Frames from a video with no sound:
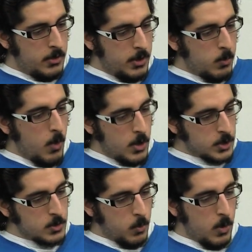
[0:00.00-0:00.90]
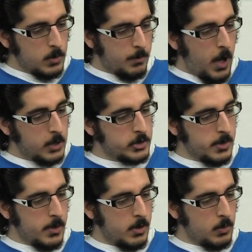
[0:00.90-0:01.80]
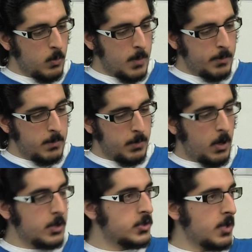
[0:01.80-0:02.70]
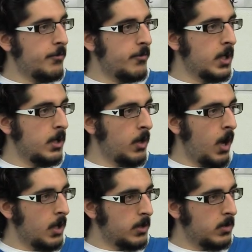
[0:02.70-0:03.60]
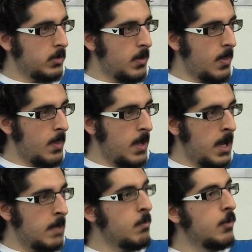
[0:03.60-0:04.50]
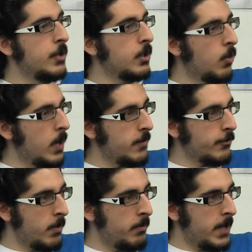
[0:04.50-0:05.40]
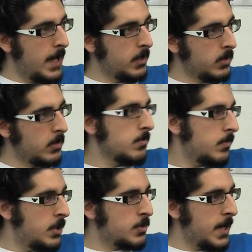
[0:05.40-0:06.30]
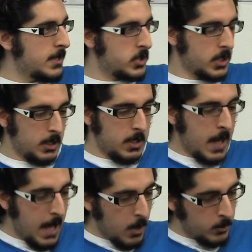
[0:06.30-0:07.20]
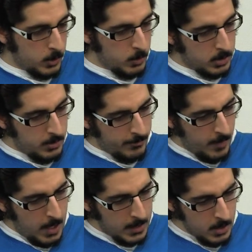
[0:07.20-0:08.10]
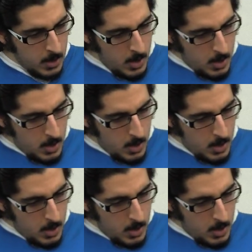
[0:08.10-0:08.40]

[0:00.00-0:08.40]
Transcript: the worst world possible where people are suffering a lot and moving away from that is basically how you would define